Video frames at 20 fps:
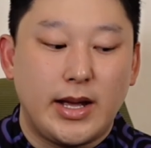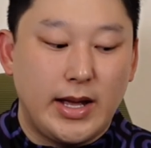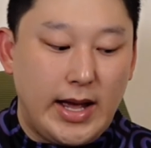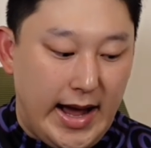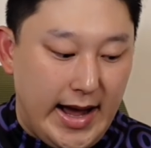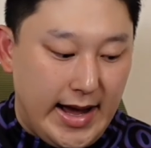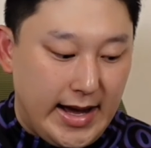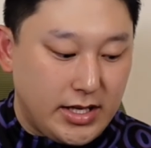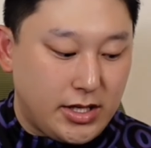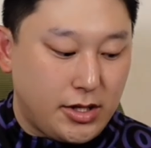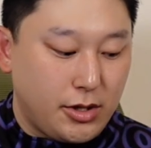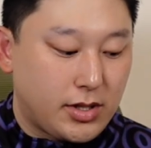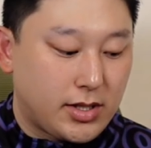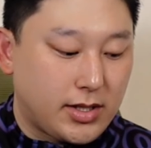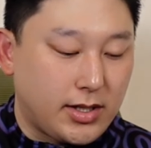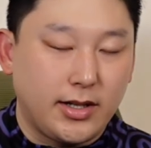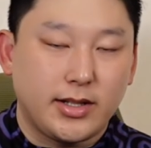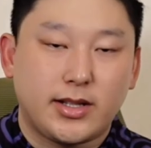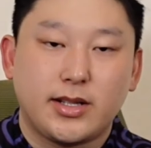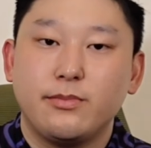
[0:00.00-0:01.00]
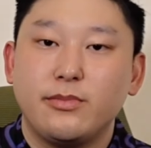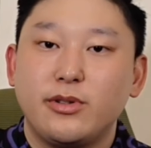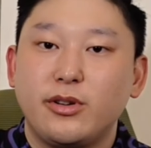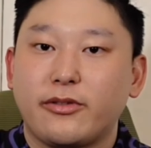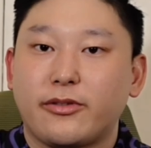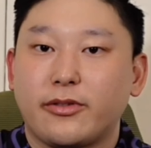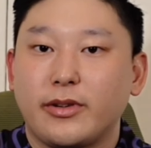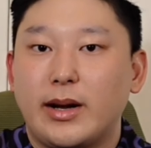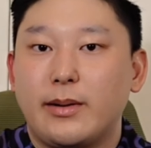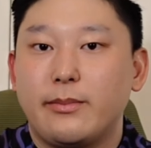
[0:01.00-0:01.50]
as you start to move
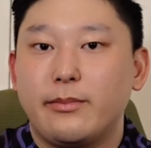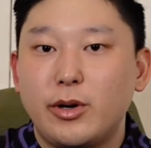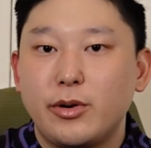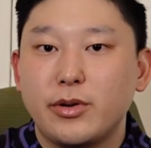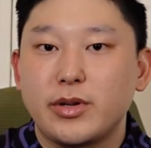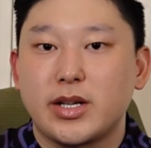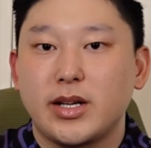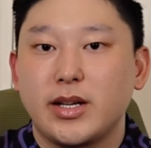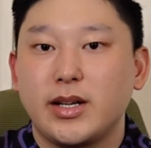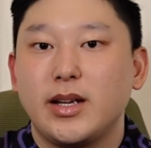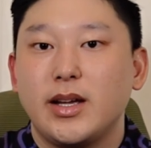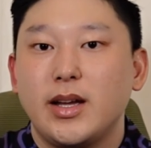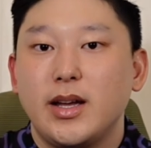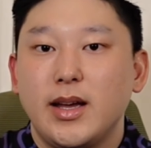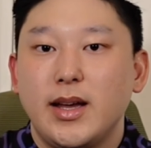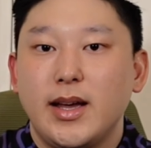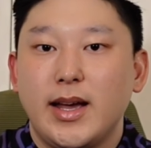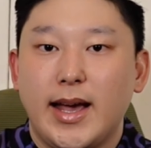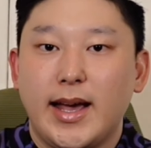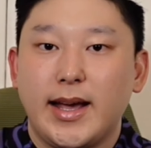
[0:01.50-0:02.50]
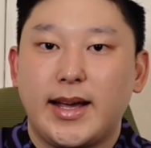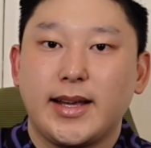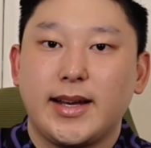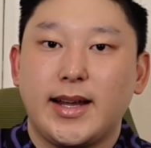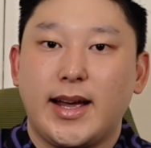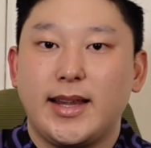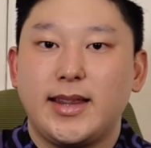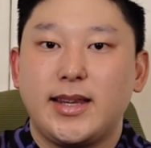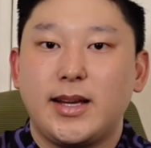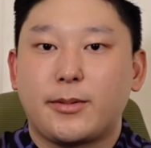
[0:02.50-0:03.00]
through that motion, it could
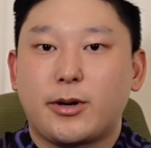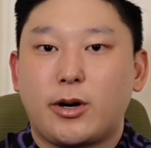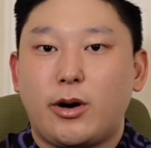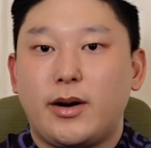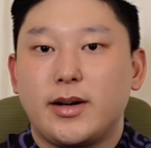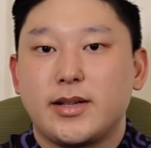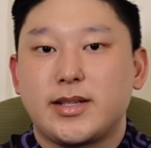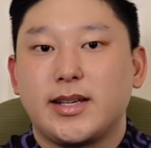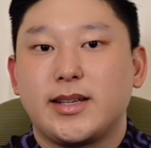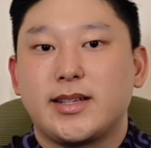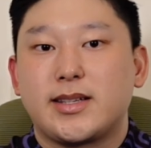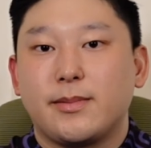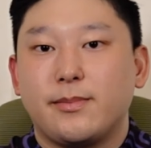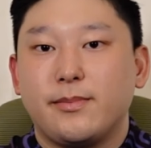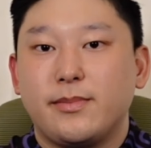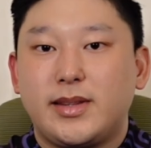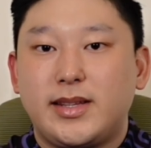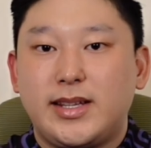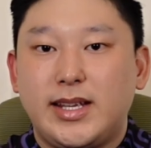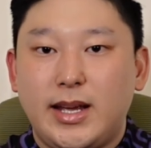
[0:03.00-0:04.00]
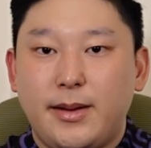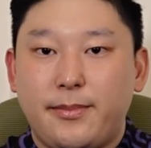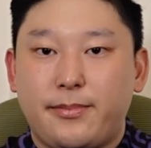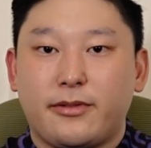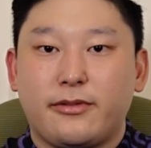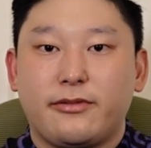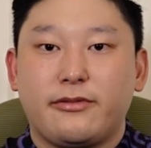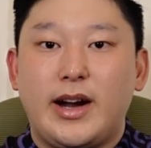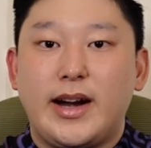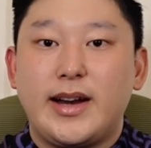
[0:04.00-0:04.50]
end up causing some deep
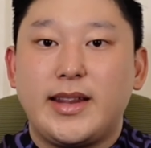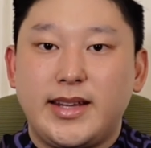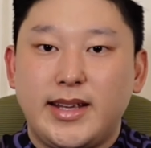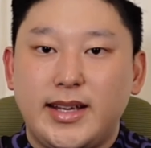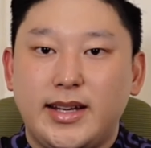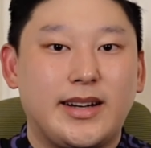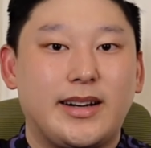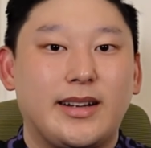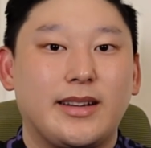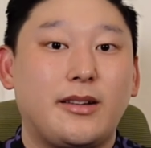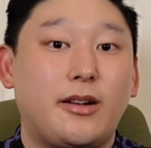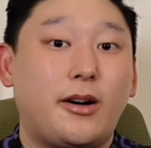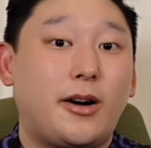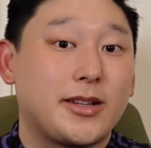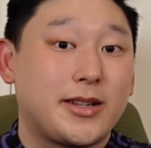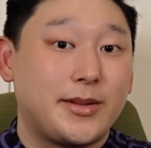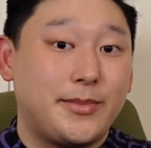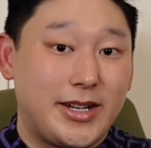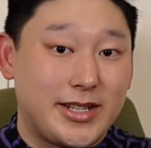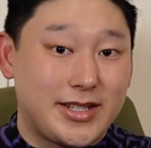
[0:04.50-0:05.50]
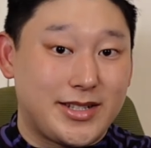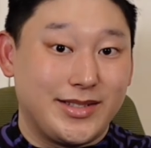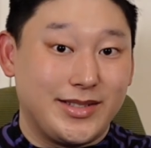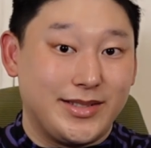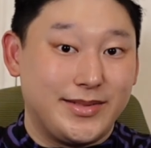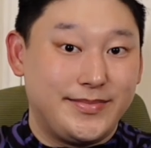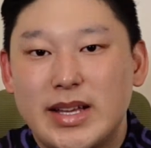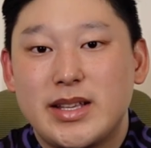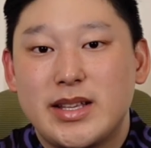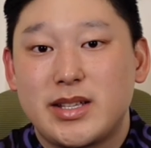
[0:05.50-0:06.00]
reddening along the muscle.
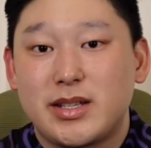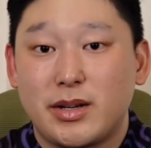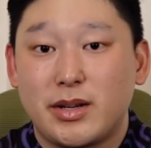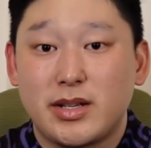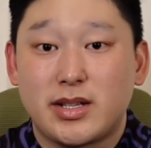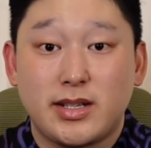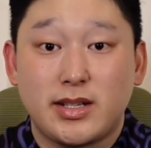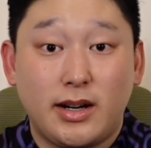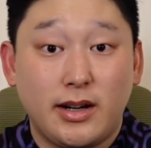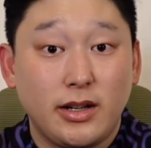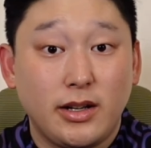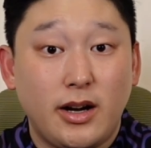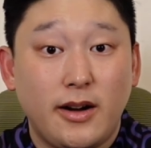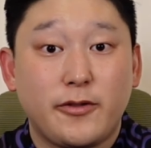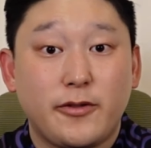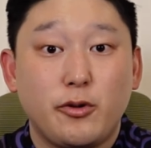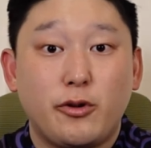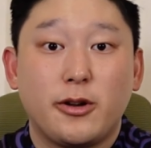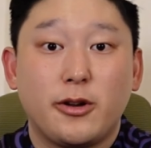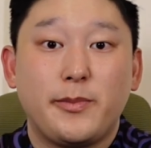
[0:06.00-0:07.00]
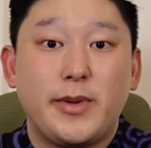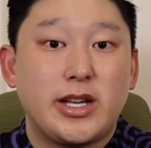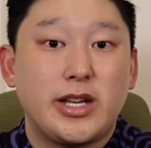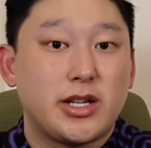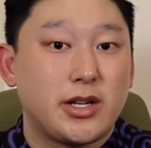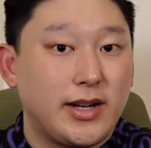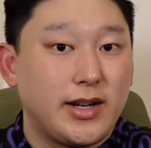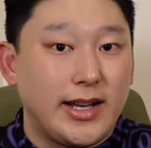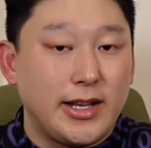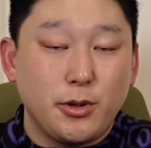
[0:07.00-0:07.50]
So to start off, you wanna make
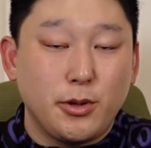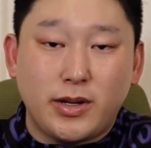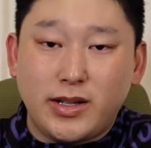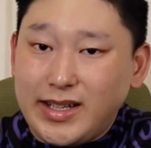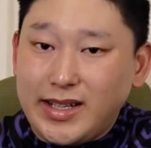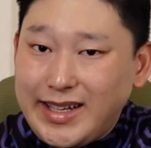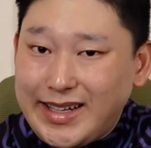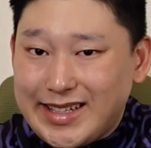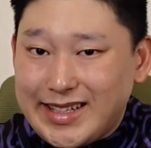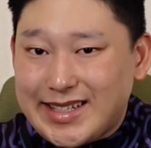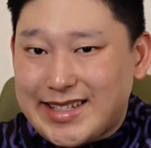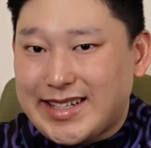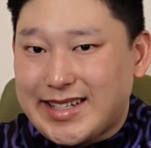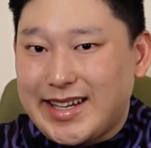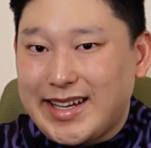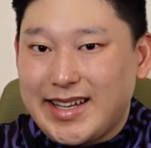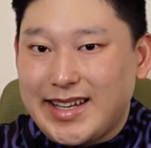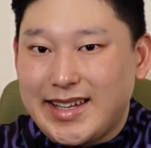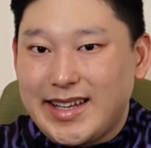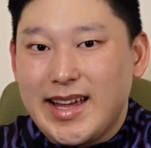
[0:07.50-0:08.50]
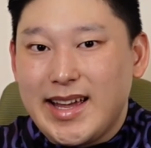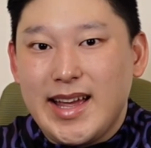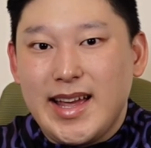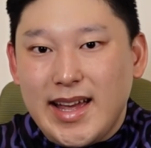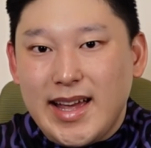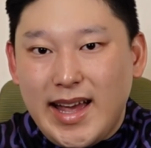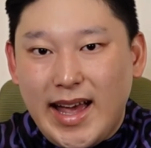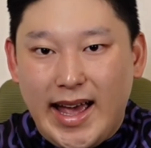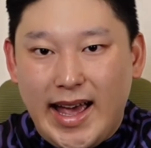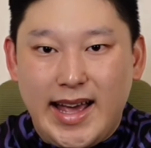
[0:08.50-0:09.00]
sure that you clean the skin
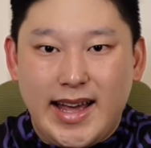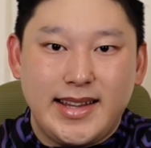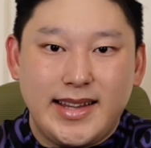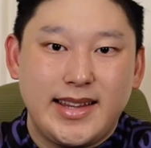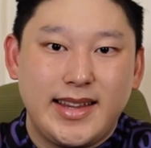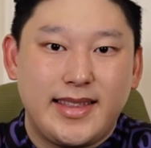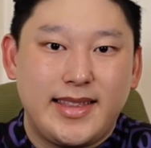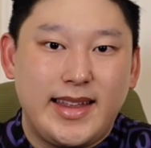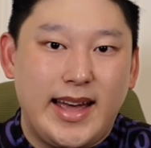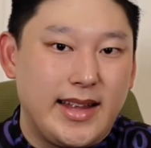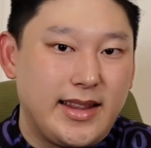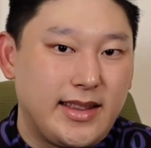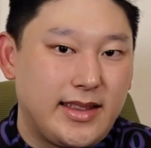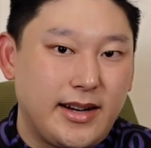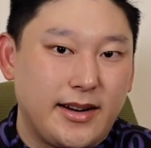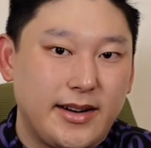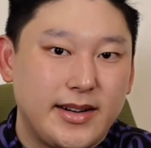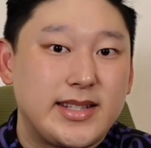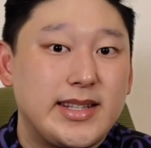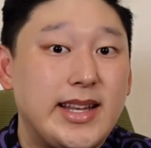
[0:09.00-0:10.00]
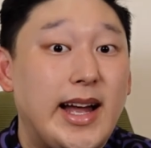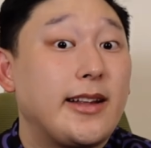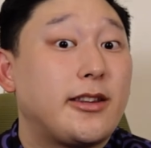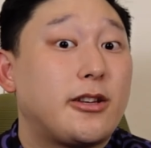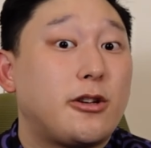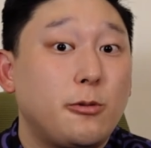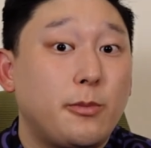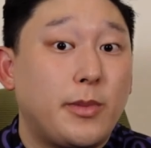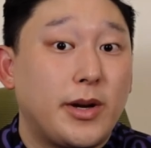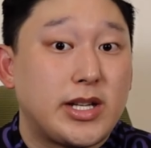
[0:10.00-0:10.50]
and that there is not
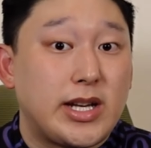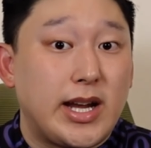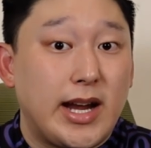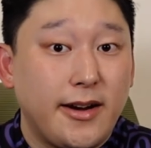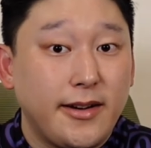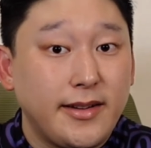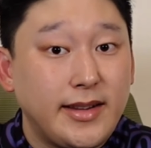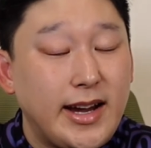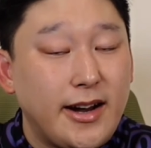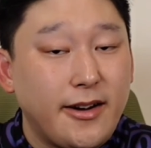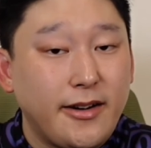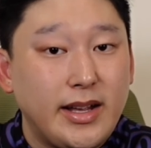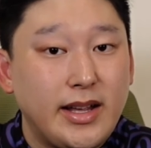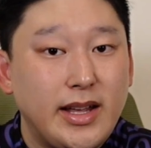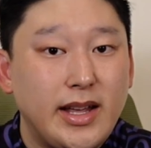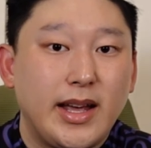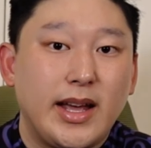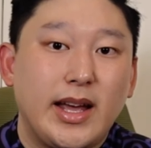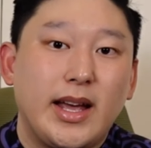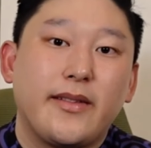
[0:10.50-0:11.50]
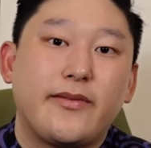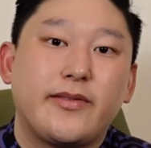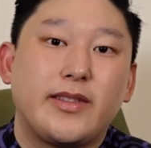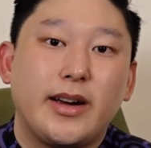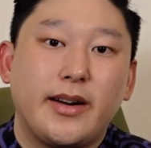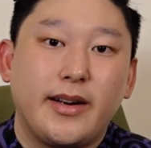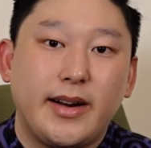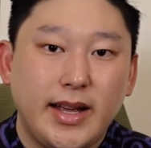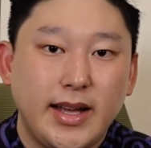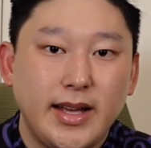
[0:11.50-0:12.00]
too much hair in the area. If
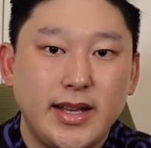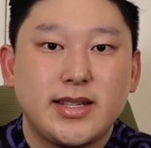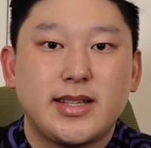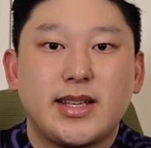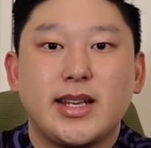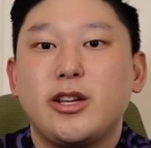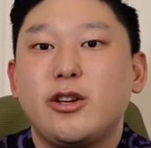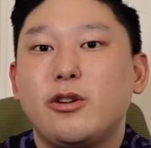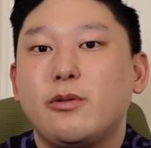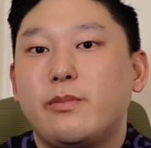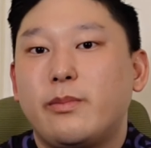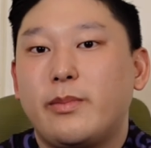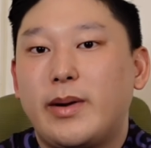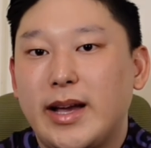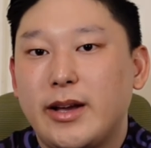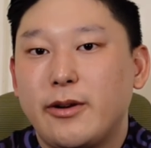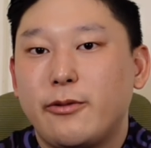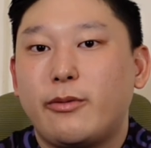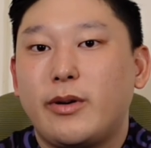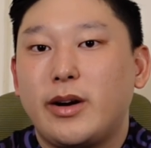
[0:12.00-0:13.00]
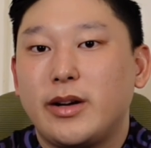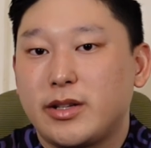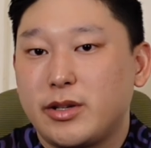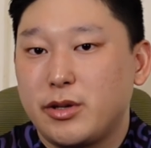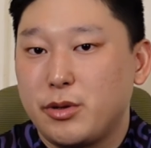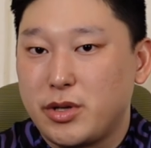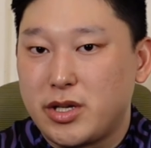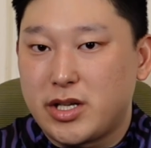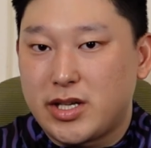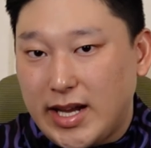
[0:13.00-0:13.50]
there is, then you might want
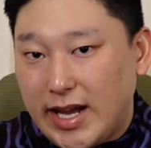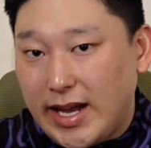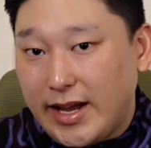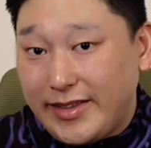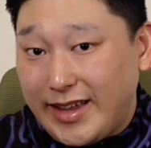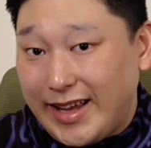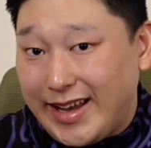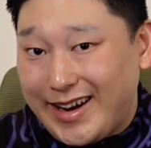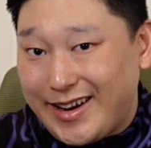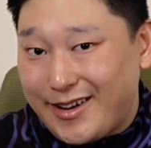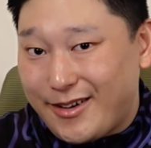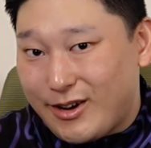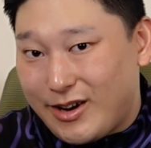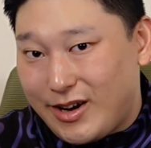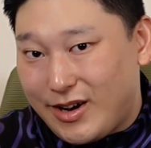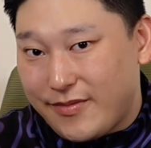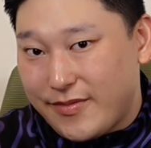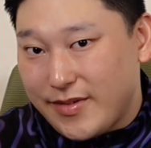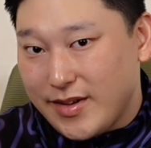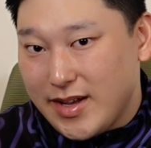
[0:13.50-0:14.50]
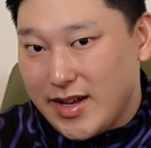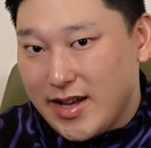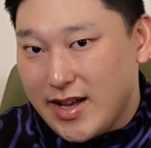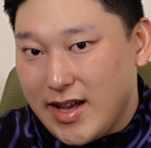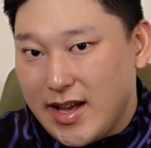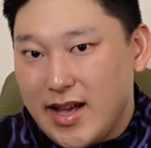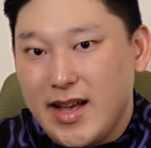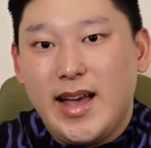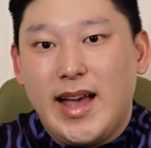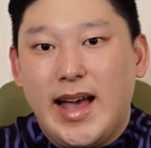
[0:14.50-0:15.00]
to shave that hair off,
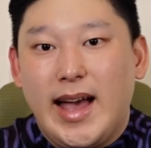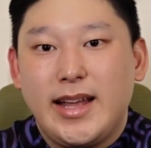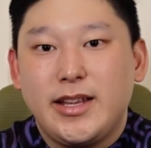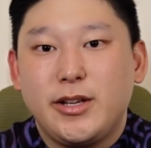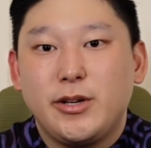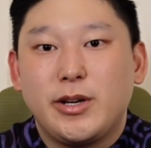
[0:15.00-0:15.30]
and you